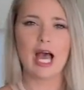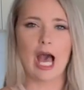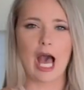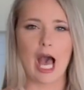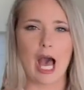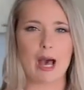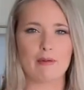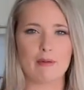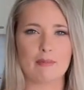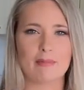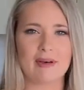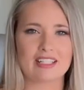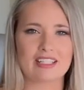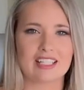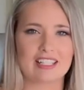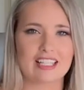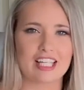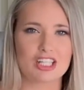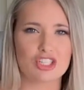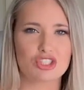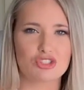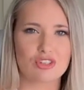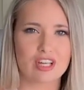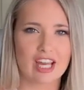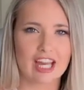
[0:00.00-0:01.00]
I'm about to
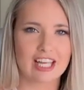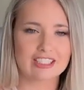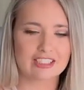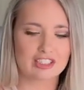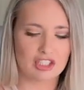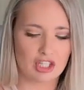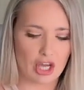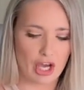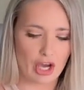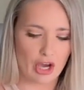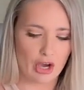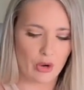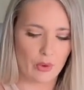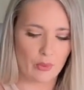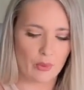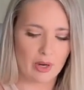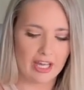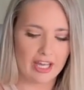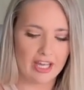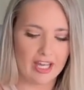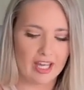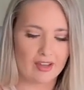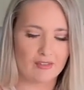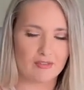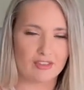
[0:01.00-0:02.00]
let you guys know
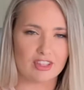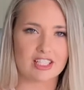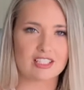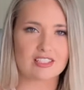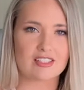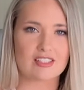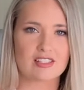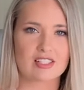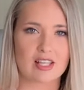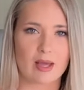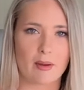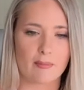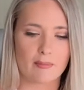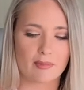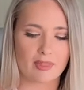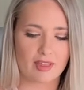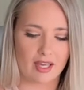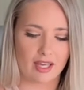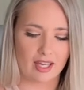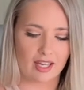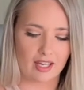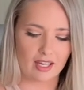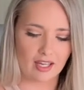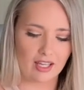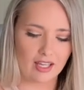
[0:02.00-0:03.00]
if this is
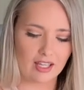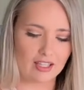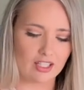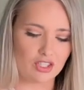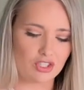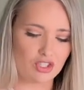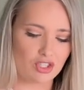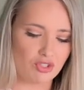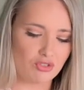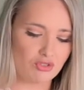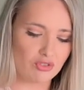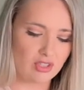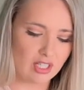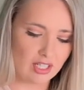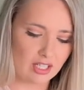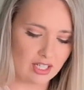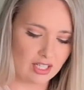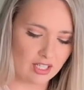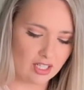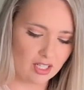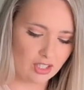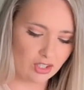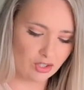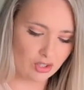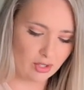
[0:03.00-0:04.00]
something that you
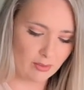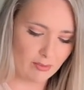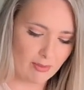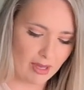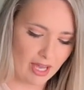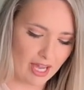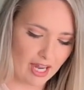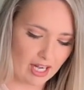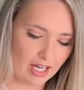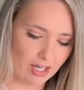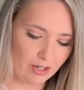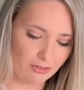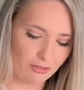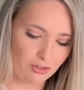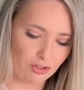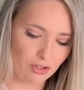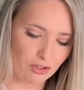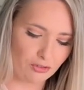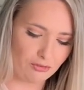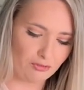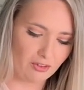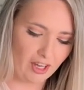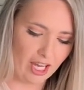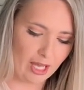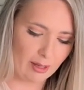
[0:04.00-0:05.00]
need to make for
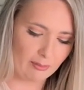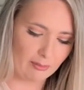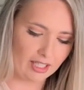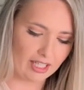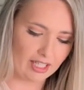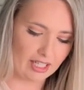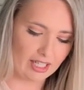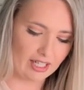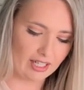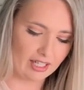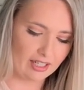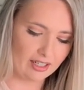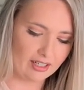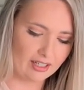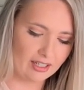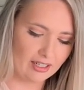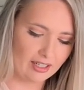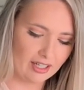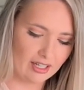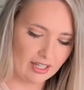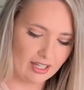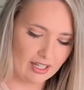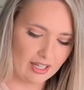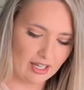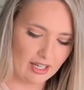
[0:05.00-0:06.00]
your family
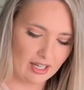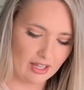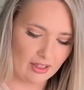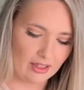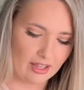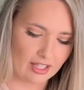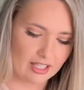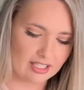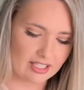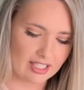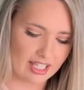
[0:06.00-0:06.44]
this